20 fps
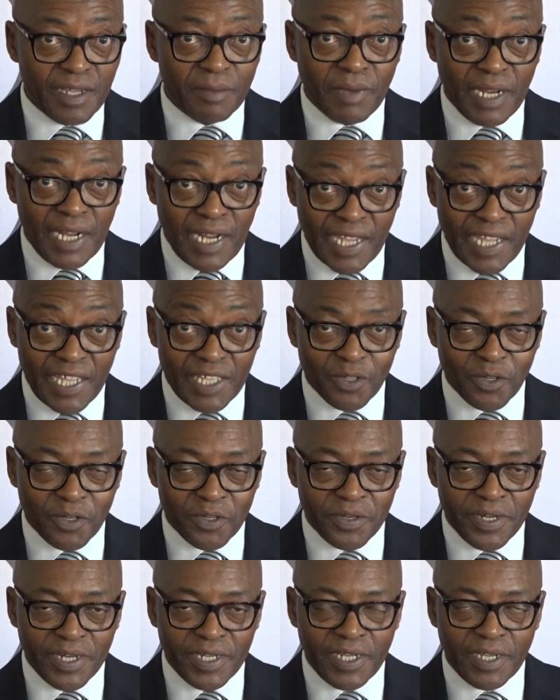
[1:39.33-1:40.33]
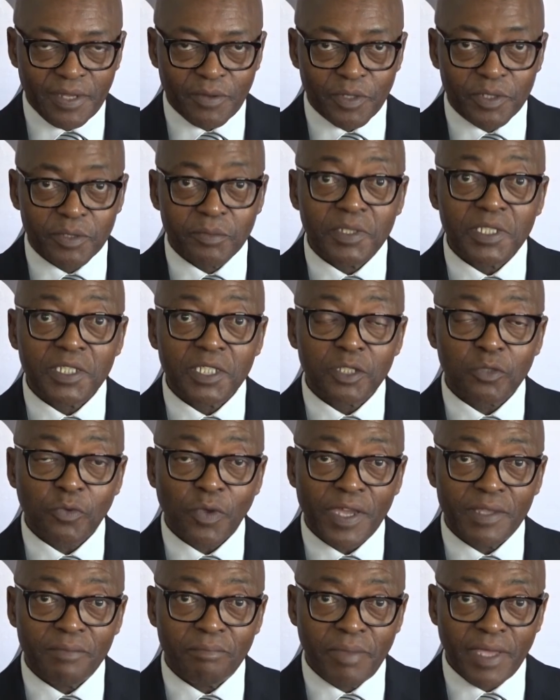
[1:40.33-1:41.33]
malangeni already, which means it's
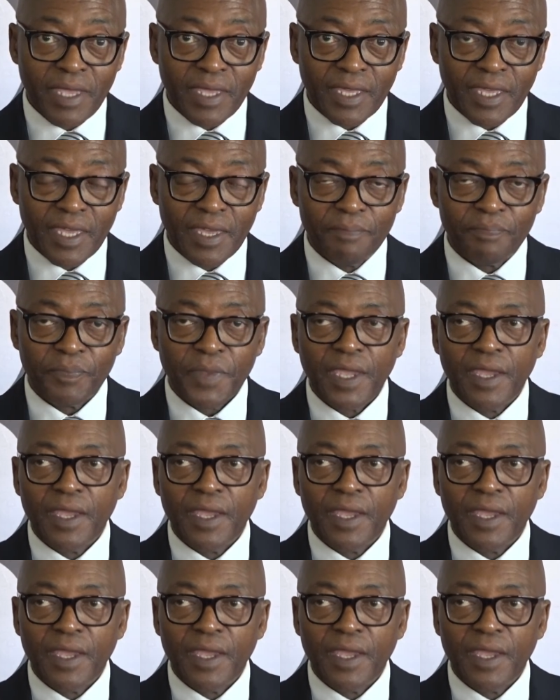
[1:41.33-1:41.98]
quite big.